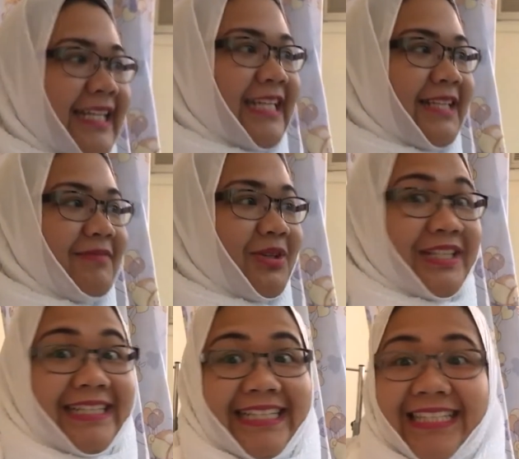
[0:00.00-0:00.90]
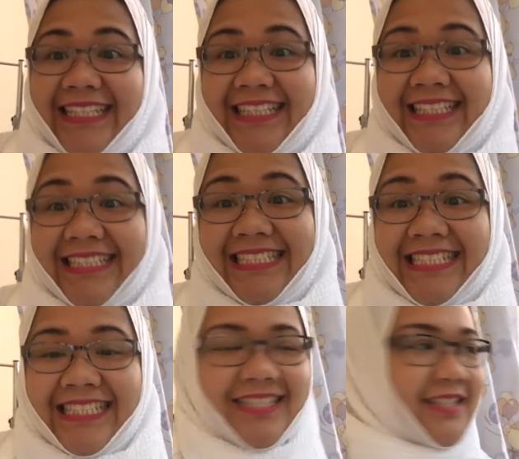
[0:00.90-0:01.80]
Good morning!
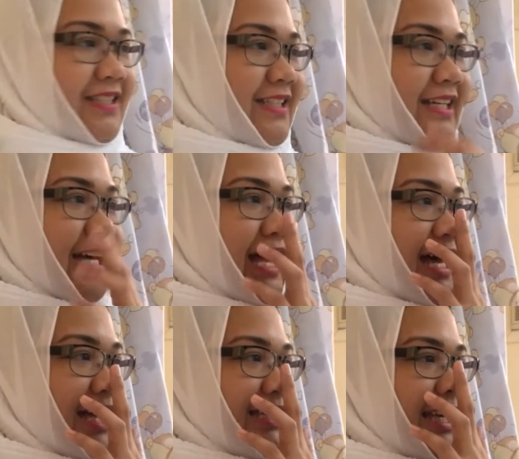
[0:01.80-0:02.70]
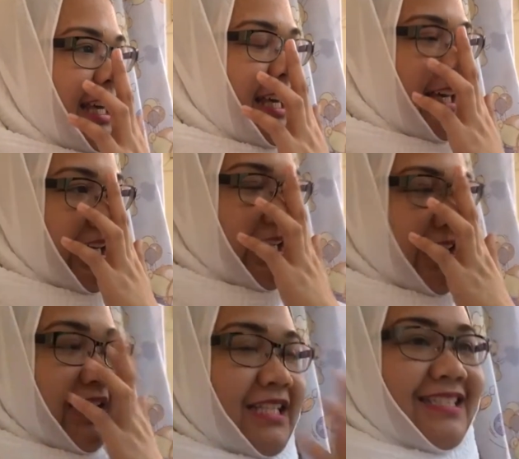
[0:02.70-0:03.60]
Hi!
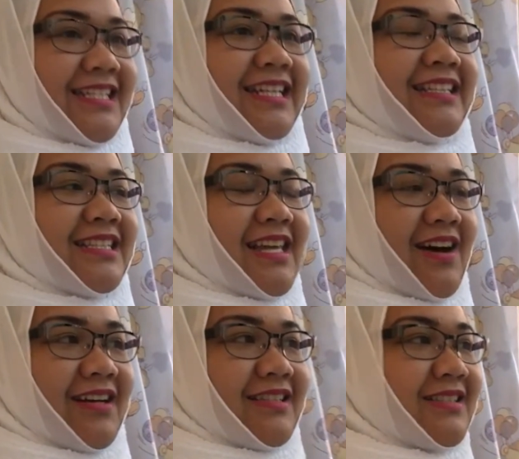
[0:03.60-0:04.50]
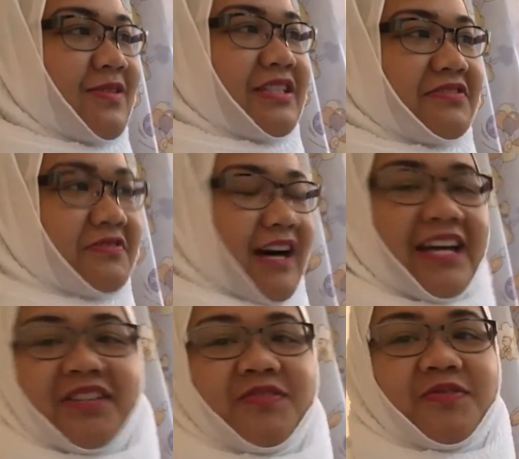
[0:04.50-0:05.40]
Today is August
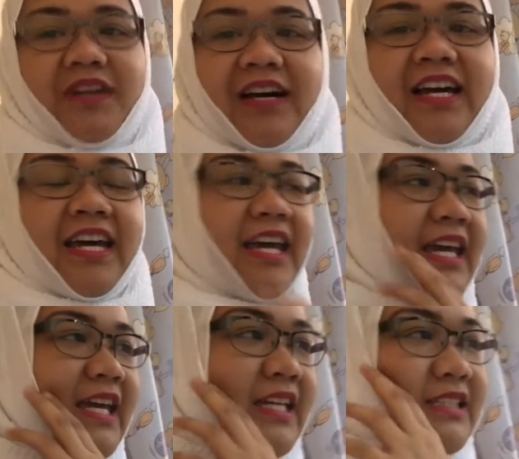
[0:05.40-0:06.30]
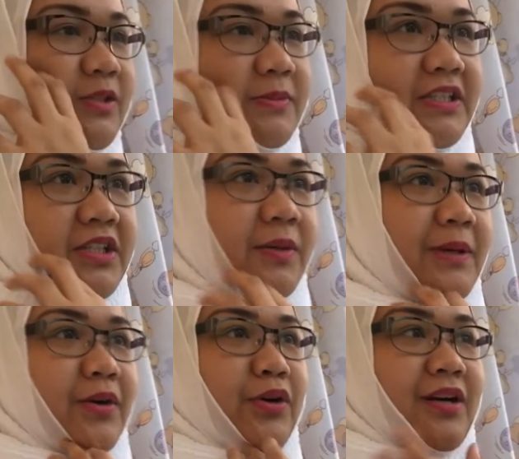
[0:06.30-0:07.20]
25 and dumating
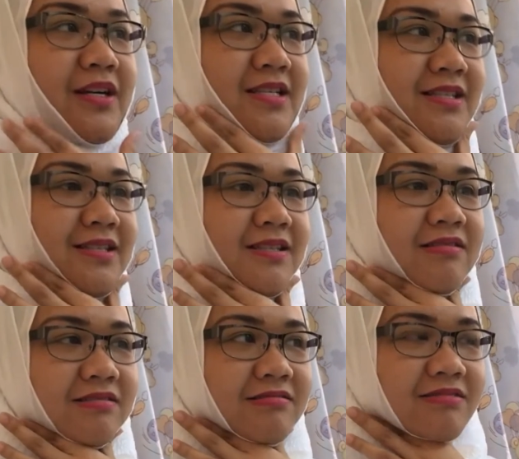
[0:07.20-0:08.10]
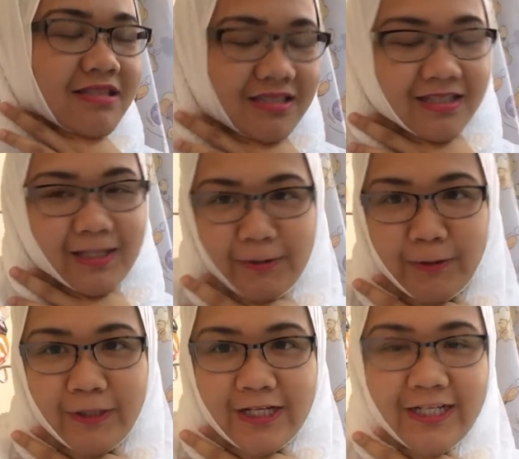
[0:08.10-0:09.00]
yung bagong nurse.
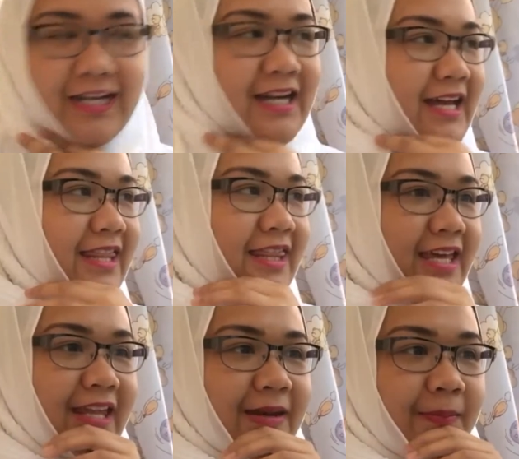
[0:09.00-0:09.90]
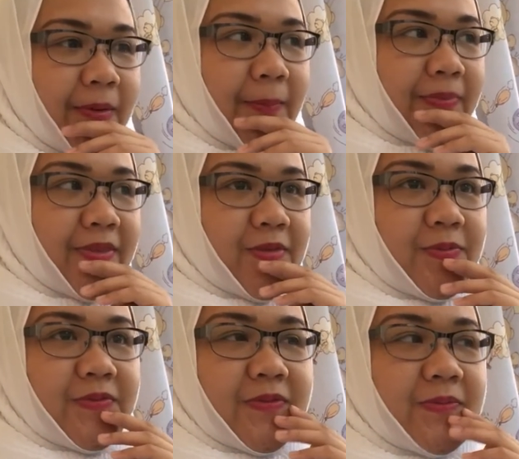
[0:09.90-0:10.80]
natulog na siya, and then
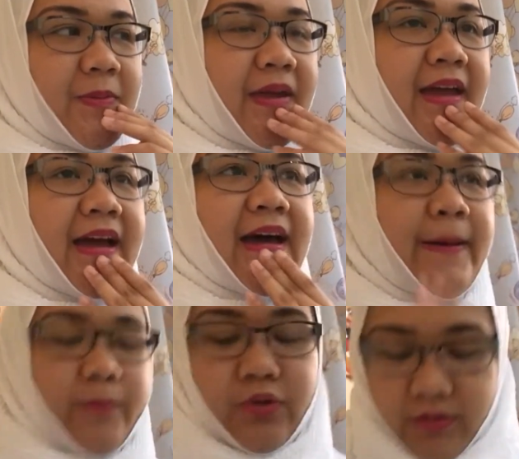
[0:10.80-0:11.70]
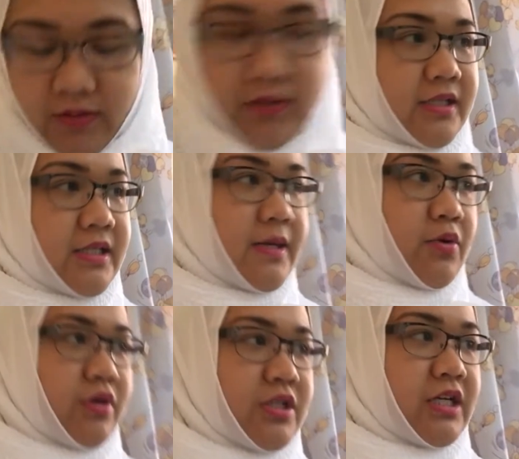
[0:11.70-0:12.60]
mayang hapon
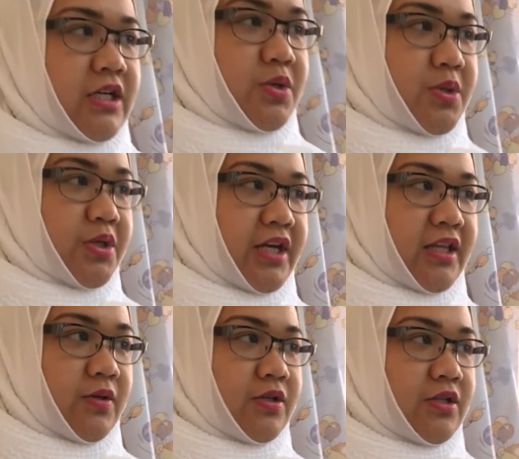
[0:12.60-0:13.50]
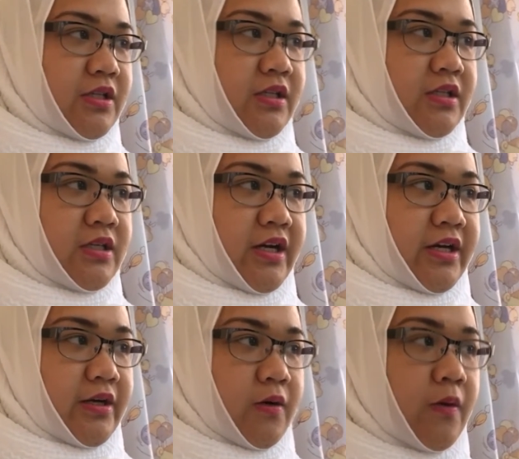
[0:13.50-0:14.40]
kasama ko na siya, i-orient ko na siya dito sa
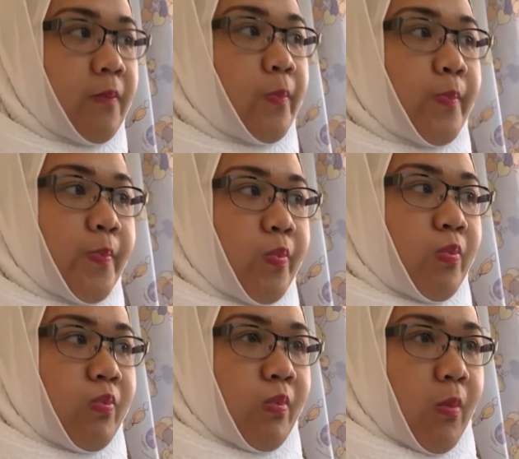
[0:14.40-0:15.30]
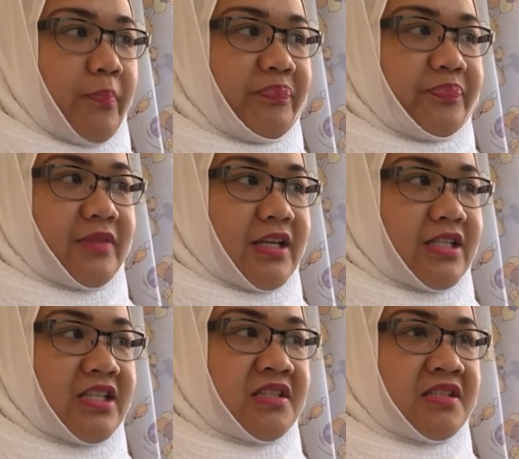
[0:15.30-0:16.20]
area ko.
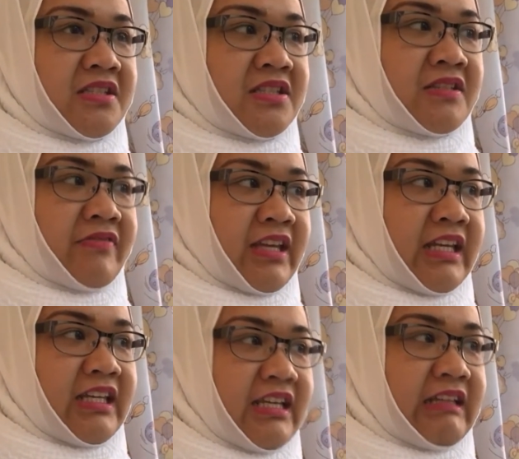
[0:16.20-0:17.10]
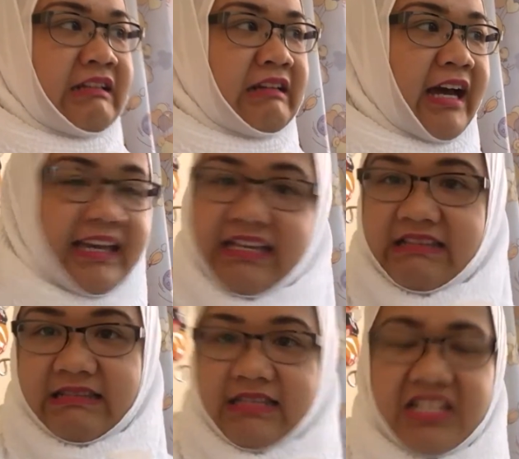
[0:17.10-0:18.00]
She's very
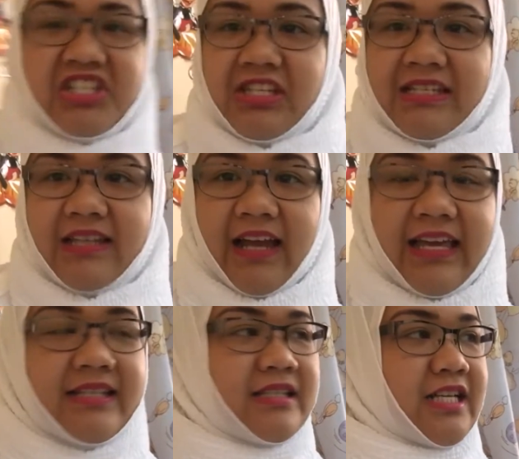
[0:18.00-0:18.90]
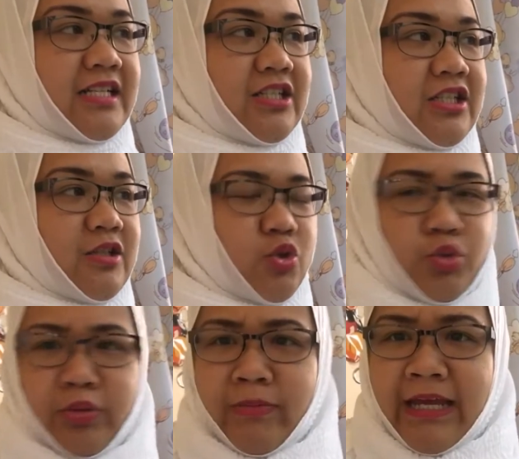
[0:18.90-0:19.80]
nice. She's just nice and she's
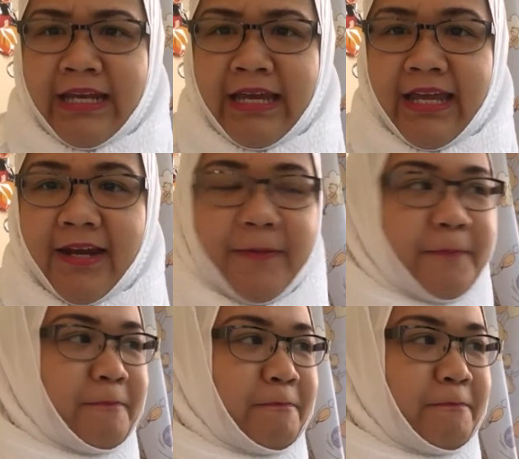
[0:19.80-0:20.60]
super mahinhin.